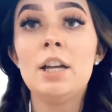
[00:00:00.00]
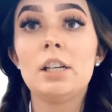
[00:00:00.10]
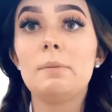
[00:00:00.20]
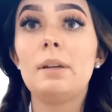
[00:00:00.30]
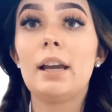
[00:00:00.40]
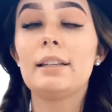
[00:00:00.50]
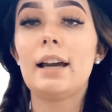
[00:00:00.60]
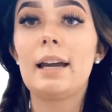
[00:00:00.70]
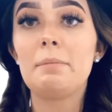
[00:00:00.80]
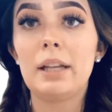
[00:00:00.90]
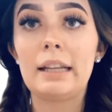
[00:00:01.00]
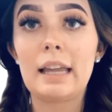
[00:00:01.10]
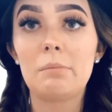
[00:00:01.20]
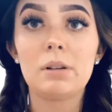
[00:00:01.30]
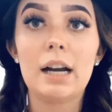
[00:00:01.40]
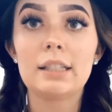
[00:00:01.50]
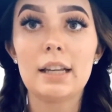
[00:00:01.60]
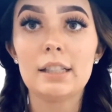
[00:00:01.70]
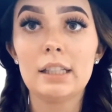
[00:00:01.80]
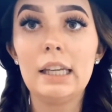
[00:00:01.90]
just because I am letting that
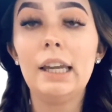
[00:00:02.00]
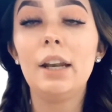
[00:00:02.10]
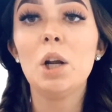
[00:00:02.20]
process in